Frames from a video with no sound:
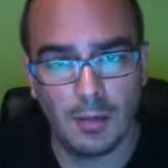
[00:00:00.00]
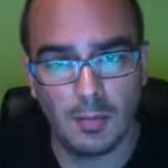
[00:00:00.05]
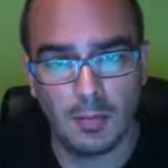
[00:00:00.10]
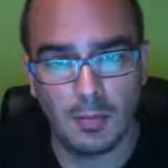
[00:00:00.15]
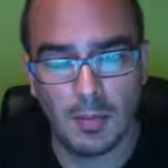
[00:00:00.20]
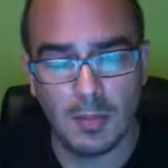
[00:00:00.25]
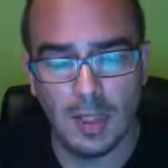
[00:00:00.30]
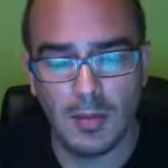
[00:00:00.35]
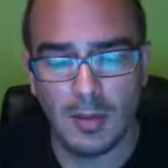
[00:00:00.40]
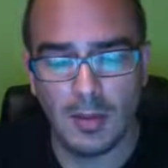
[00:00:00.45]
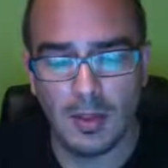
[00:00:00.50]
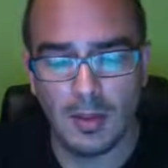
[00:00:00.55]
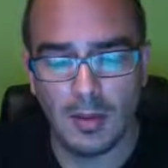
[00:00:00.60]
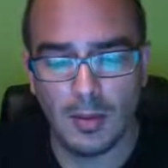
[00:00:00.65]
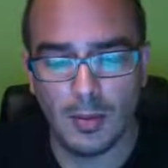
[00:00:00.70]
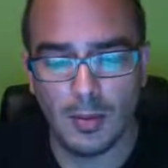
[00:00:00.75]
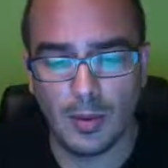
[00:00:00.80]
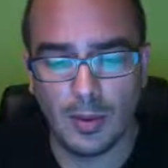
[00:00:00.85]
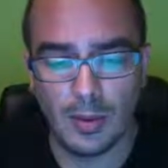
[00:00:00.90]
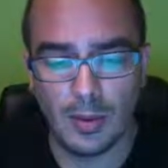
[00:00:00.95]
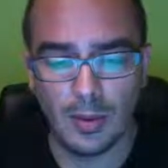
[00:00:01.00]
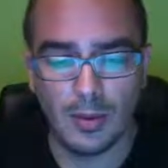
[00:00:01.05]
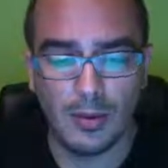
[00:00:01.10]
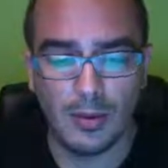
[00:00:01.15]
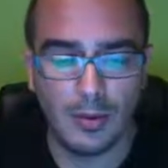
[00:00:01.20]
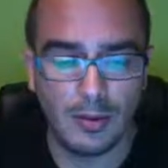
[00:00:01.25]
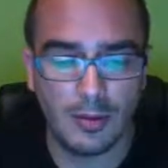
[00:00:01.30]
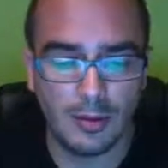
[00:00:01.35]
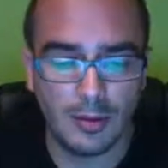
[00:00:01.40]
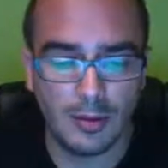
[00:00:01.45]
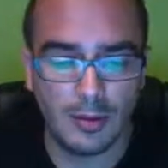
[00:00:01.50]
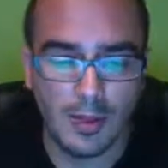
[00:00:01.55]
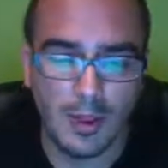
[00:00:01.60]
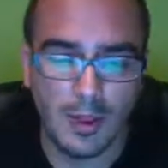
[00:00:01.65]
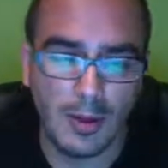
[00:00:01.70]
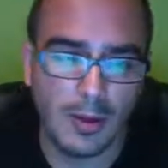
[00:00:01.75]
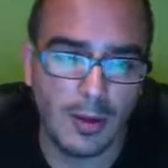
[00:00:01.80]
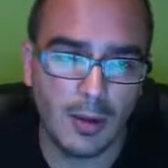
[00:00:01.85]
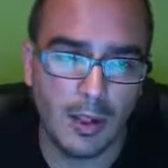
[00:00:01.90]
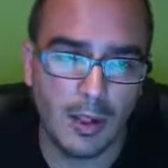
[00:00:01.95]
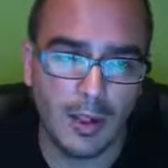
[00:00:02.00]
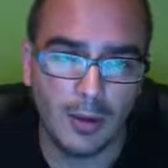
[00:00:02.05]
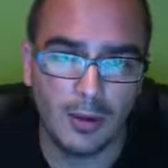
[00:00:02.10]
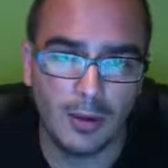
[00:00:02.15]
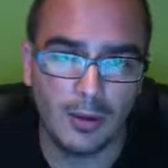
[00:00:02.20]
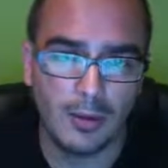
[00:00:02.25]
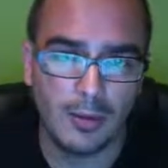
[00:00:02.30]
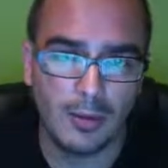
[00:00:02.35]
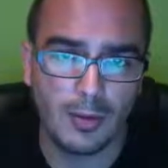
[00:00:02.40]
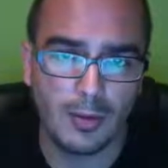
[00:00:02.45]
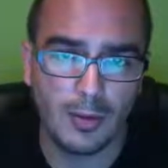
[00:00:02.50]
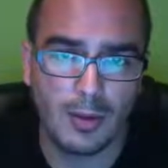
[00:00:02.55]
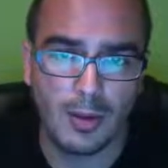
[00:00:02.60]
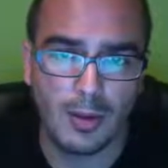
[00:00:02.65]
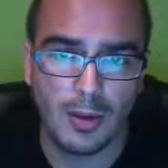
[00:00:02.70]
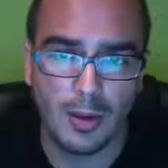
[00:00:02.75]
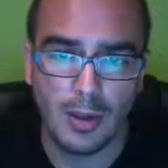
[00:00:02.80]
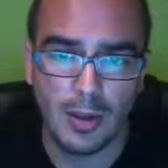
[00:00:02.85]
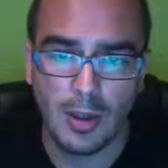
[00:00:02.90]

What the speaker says: Maybe you want to use it for video and also for